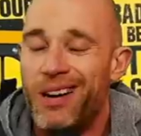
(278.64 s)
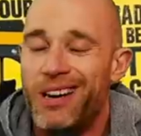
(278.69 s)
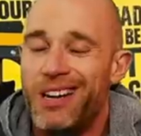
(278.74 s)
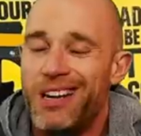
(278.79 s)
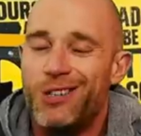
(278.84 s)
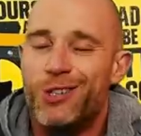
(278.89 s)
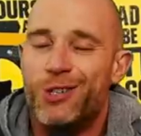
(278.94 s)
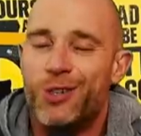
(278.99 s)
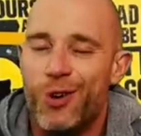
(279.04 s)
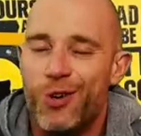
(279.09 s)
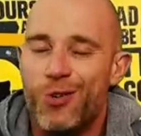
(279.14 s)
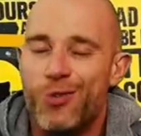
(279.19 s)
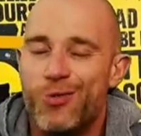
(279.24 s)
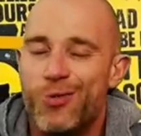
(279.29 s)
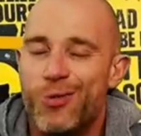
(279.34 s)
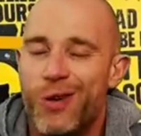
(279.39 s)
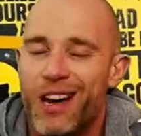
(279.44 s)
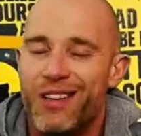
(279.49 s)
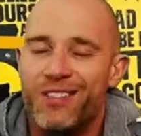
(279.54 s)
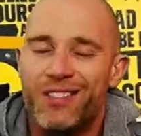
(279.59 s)
it is
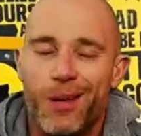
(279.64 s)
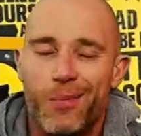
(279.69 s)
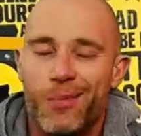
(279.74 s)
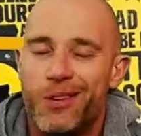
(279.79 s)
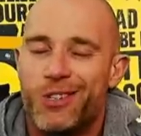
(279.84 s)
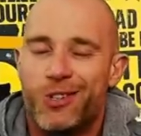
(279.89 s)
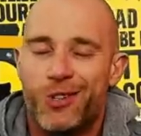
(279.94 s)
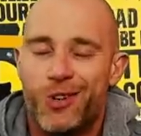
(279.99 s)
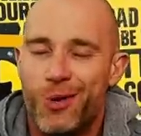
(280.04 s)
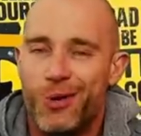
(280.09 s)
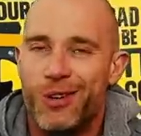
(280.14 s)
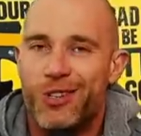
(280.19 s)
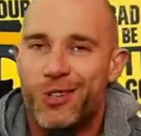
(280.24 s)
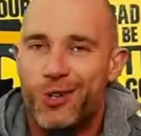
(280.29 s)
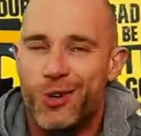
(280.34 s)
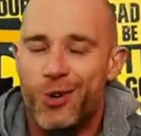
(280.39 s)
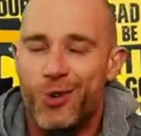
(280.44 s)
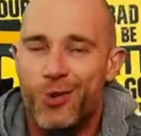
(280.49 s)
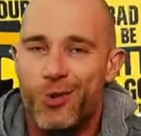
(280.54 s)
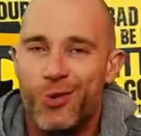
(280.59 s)
true. And if something's true, it's
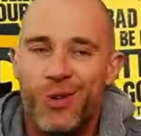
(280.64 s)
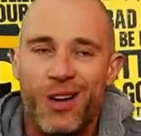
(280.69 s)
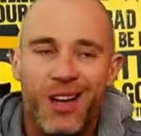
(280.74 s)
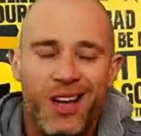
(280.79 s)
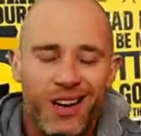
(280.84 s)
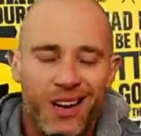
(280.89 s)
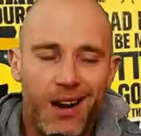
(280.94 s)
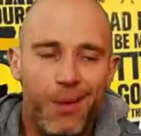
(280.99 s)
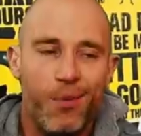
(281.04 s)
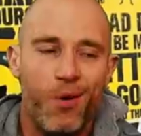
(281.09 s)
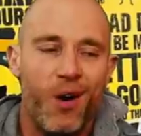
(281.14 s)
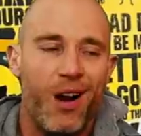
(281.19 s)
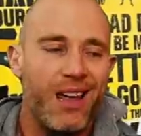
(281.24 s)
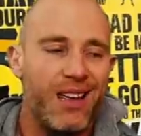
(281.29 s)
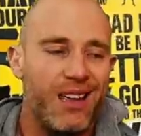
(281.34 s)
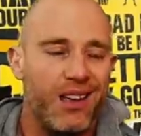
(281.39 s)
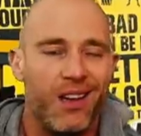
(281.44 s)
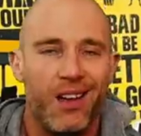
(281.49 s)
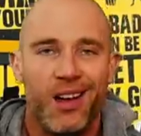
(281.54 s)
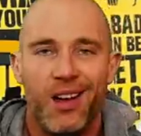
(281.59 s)
true. Number
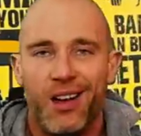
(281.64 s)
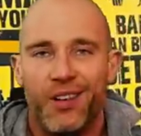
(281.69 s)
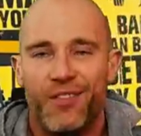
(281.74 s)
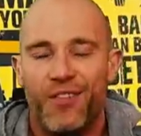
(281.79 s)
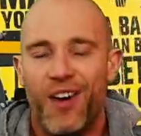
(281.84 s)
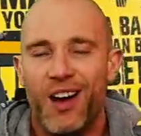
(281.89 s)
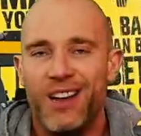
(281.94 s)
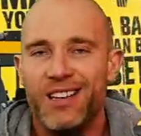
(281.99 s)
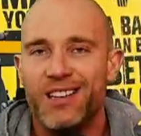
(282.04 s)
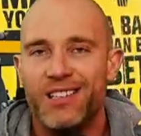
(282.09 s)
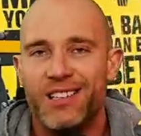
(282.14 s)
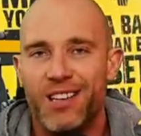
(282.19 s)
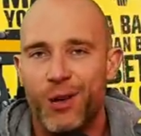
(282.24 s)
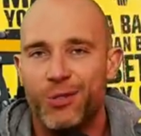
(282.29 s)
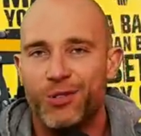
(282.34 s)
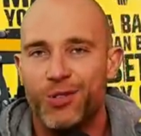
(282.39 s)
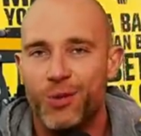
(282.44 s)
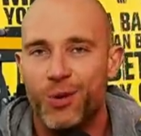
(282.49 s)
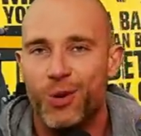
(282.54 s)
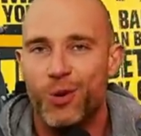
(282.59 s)
eight, Find yourself
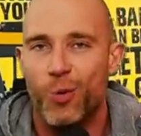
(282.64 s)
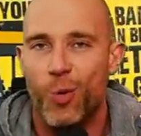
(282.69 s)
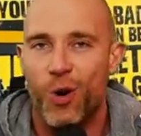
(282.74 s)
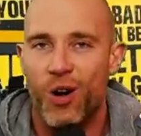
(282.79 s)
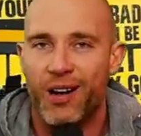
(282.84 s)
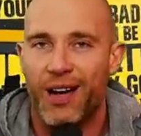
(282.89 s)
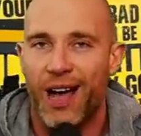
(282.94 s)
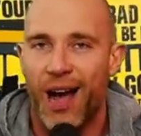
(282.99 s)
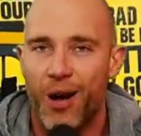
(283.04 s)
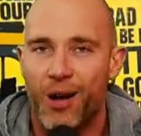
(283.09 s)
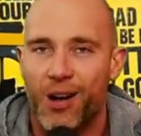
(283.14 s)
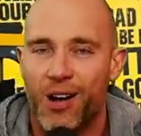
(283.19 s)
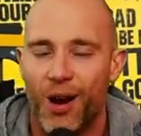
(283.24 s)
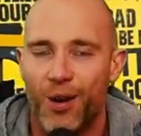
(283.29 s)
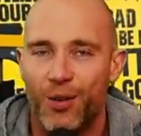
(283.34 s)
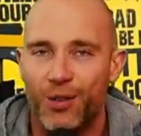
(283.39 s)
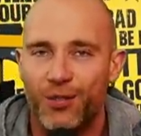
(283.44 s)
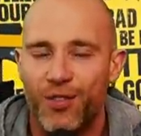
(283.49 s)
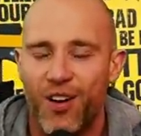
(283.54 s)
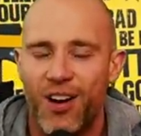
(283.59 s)
some good workout
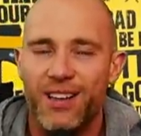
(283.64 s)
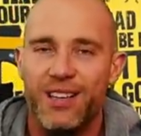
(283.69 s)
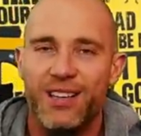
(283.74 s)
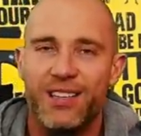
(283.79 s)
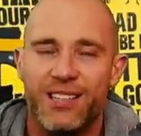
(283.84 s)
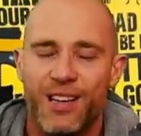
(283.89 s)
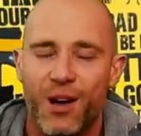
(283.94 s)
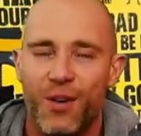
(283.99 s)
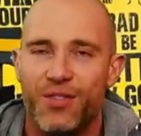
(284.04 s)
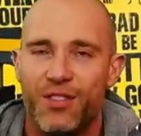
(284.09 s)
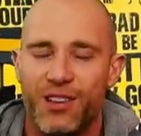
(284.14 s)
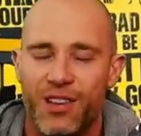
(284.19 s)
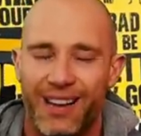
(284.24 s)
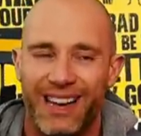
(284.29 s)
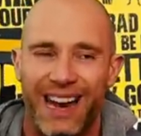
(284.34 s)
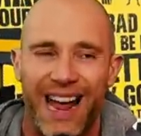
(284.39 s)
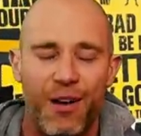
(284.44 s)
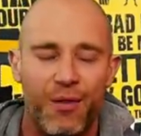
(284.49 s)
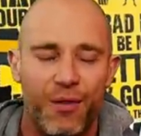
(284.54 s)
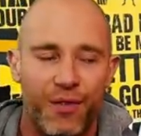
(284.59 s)
clothes. Find yourself like an
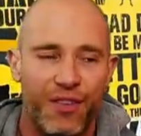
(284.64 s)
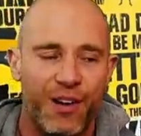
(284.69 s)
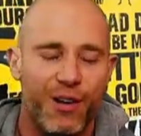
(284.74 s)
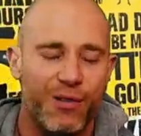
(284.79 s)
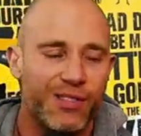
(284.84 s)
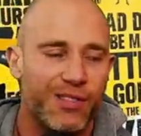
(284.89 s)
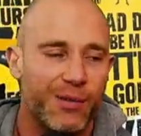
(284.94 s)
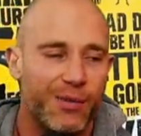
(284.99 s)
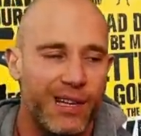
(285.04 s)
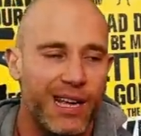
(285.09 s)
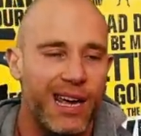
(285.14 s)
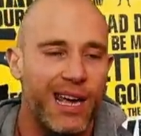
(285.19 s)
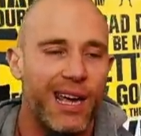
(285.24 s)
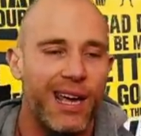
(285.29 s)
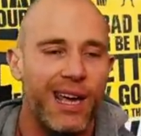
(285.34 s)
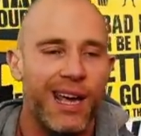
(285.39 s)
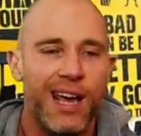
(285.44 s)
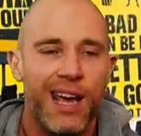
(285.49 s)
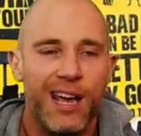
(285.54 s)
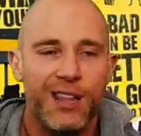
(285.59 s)
outfit or some gear
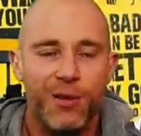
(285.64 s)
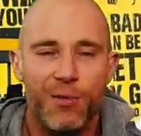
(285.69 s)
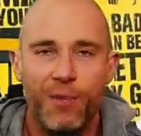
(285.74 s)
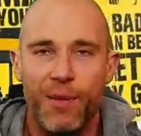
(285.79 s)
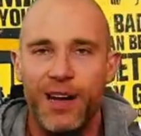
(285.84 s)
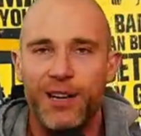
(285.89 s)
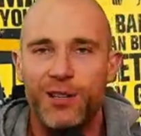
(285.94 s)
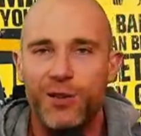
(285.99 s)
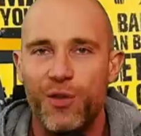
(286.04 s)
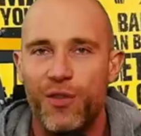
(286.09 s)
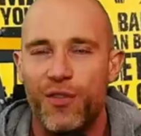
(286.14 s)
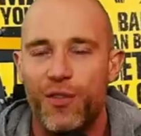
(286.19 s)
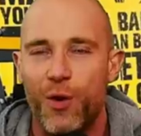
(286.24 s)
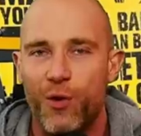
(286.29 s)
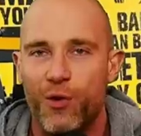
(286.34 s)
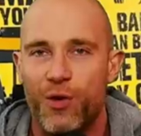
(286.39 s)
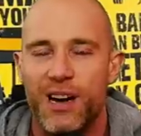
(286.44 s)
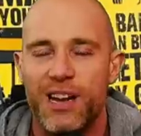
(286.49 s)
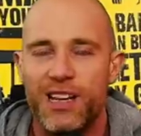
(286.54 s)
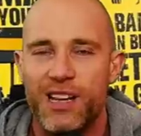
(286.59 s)
that makes you feel
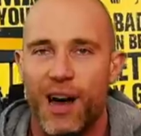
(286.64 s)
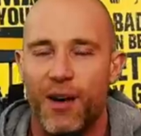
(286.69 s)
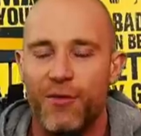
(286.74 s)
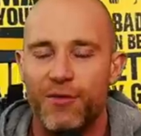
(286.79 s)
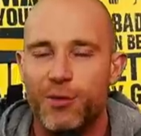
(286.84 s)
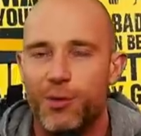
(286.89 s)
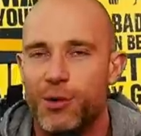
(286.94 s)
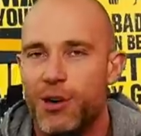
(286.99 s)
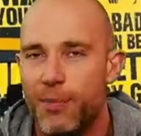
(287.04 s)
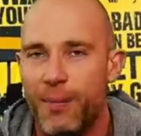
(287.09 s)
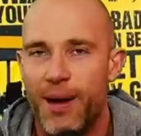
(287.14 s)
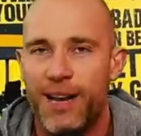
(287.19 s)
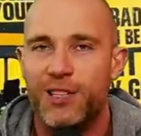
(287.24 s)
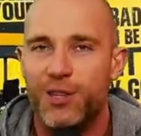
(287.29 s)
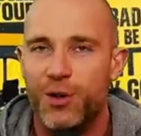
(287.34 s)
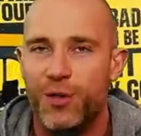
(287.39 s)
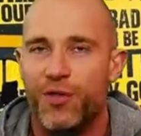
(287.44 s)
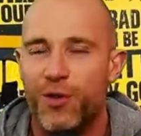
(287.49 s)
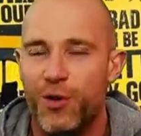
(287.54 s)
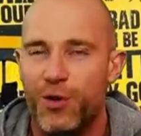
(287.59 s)
really comfortable and makes
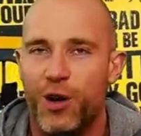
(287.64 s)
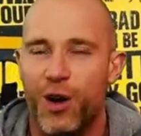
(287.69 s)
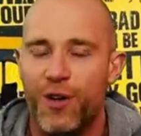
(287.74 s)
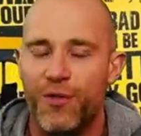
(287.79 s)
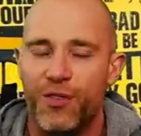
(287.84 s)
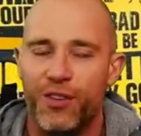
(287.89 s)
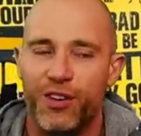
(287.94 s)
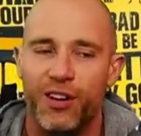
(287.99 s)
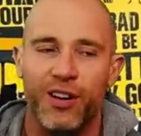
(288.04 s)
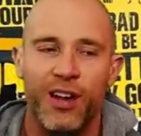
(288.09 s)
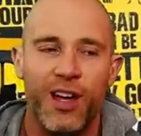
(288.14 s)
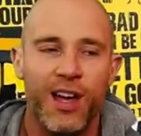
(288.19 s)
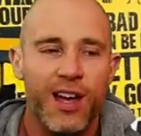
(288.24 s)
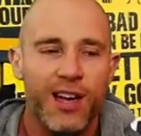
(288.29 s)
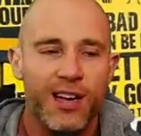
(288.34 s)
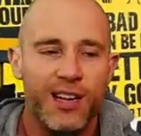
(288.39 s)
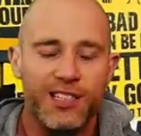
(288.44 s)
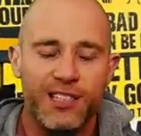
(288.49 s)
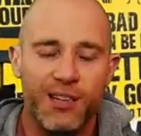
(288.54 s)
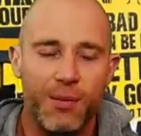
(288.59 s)
you feel confident.
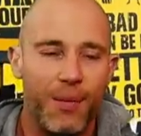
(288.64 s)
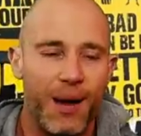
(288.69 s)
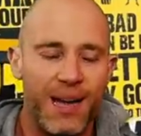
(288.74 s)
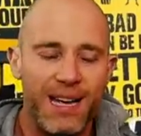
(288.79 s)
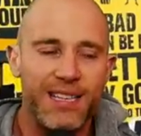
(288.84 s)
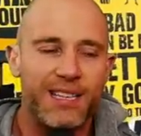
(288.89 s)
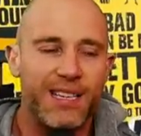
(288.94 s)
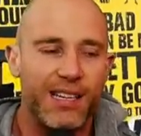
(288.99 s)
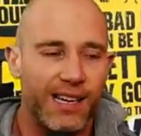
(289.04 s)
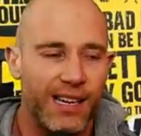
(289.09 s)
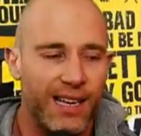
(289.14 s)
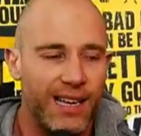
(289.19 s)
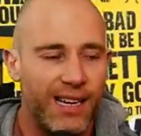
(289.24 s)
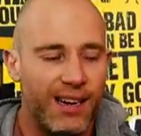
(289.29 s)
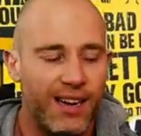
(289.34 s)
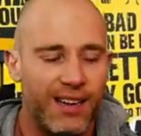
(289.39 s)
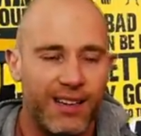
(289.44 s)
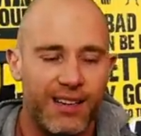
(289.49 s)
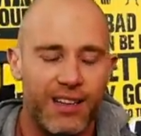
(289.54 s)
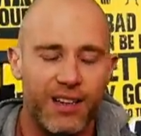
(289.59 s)
Because amazingly,
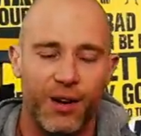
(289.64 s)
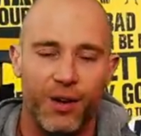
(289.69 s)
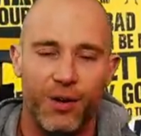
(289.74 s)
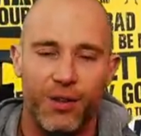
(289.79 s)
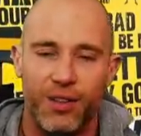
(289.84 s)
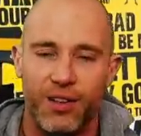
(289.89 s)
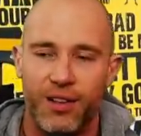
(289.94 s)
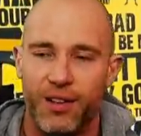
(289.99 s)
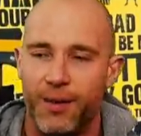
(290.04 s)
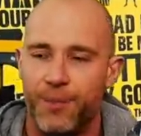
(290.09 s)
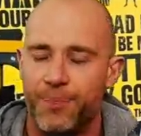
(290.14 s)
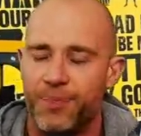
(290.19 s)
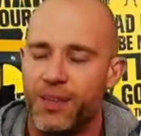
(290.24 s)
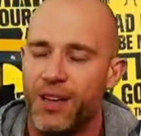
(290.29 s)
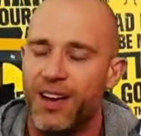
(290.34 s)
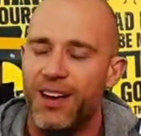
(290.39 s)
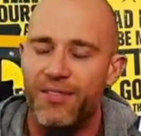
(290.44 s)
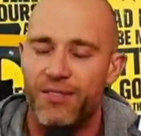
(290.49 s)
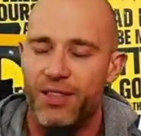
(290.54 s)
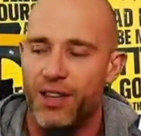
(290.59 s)
like, you know, the, I
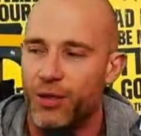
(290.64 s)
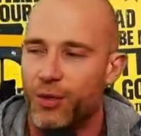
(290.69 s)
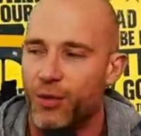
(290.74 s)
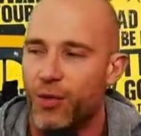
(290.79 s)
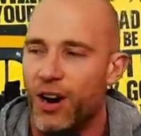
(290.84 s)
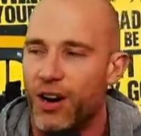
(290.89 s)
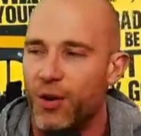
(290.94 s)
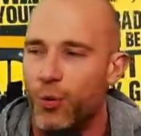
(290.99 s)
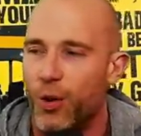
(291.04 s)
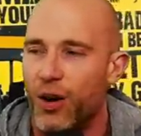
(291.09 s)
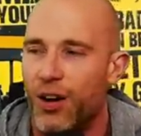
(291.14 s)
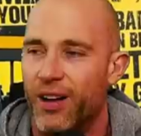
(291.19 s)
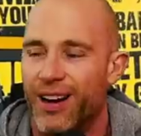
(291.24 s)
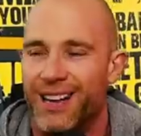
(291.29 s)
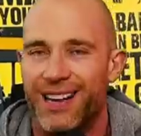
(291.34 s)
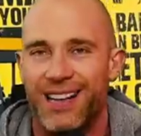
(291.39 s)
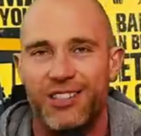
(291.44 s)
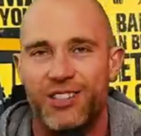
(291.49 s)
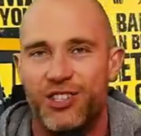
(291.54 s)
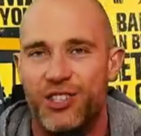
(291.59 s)
can't even think of the right word, I
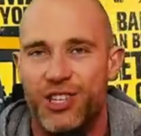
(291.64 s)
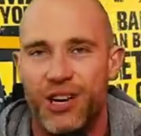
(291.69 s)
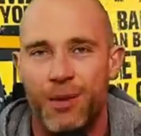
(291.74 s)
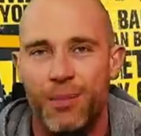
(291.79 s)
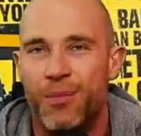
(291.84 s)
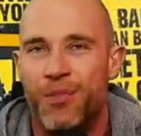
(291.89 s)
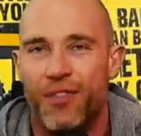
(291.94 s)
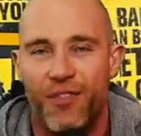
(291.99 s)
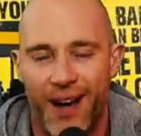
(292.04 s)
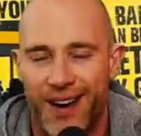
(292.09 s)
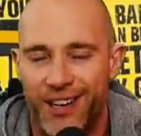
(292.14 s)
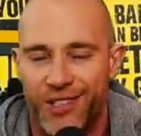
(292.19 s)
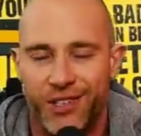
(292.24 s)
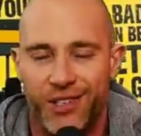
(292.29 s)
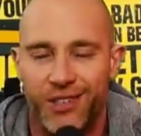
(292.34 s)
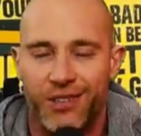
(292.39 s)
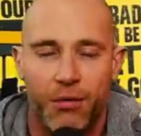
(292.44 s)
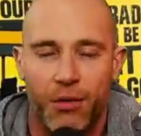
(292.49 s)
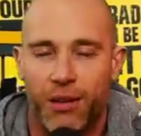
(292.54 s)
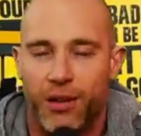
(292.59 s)
guess gym
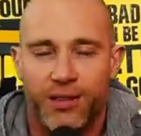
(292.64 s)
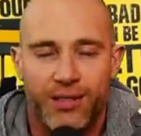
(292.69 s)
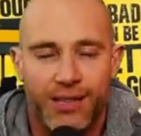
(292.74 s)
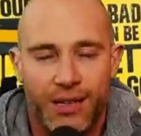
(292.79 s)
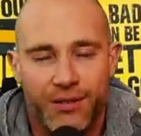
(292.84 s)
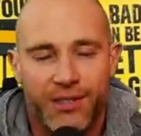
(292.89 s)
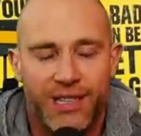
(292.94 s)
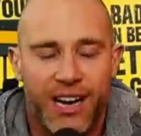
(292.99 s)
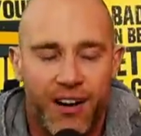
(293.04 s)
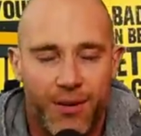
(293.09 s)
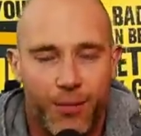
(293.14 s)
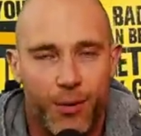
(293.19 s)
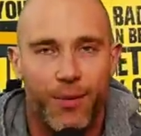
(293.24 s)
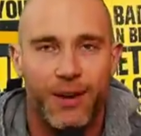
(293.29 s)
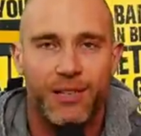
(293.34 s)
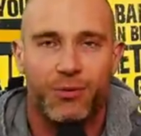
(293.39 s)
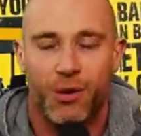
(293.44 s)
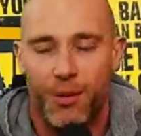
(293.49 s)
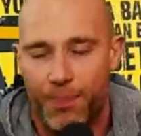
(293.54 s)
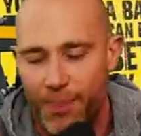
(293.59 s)
fashion, ugh, sounds terrible,
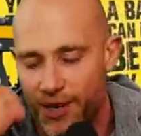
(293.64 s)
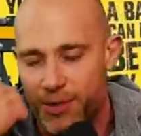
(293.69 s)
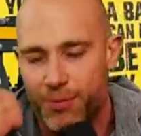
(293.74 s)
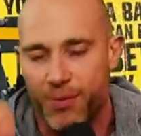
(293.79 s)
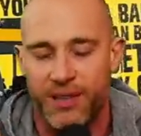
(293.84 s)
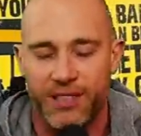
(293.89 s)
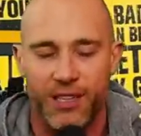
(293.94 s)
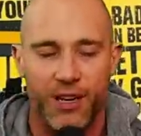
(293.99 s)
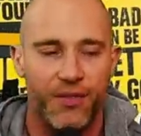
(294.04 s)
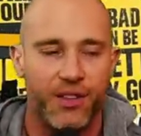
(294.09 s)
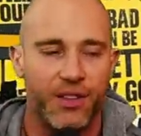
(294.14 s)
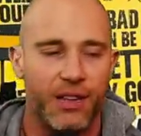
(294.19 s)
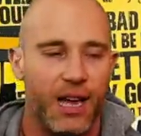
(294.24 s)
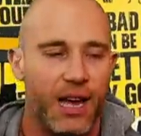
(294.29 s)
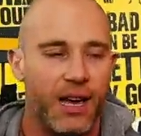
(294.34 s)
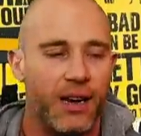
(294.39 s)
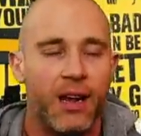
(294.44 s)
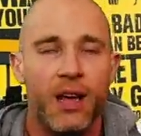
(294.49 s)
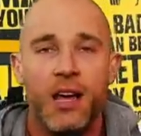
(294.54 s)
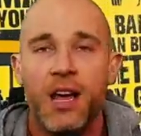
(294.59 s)
makes me want to punch myself in the
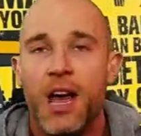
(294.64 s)
head.